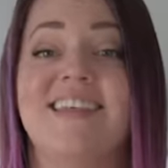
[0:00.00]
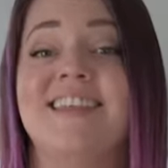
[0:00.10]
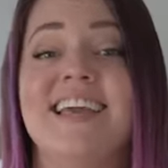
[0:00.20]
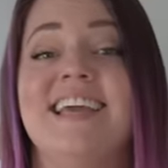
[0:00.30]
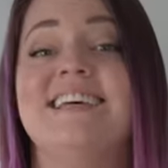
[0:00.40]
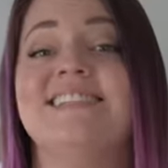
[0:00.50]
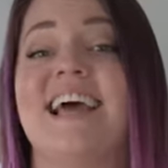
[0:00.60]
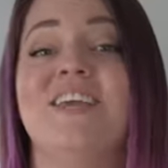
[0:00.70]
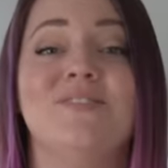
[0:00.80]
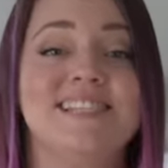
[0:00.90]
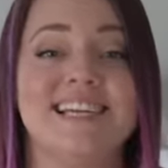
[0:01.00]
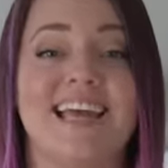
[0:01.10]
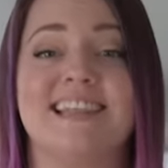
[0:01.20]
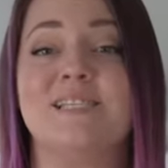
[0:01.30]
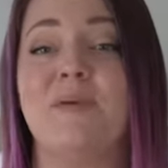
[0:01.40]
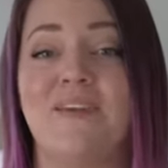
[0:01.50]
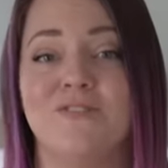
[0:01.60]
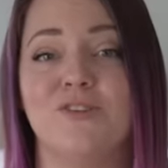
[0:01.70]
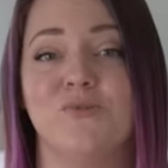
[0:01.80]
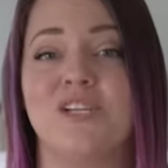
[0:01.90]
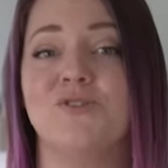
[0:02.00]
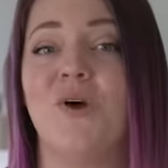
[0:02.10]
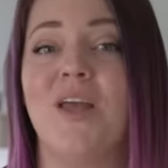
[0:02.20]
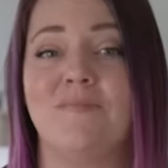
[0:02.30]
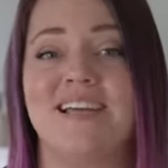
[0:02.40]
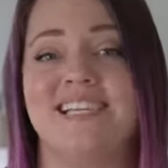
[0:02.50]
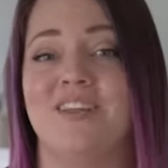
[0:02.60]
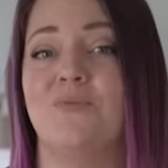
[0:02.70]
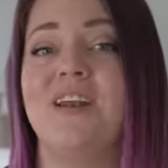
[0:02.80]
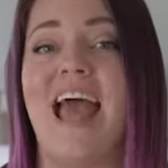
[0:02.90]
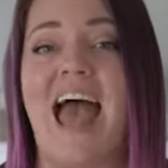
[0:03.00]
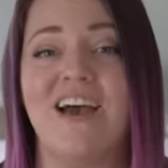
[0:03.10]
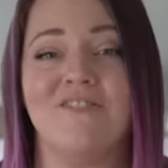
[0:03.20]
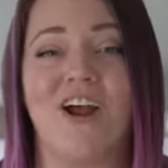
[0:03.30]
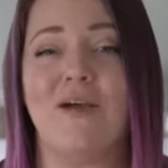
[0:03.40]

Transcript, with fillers: The thing is, I used to get this painful twinge in my teeth whenever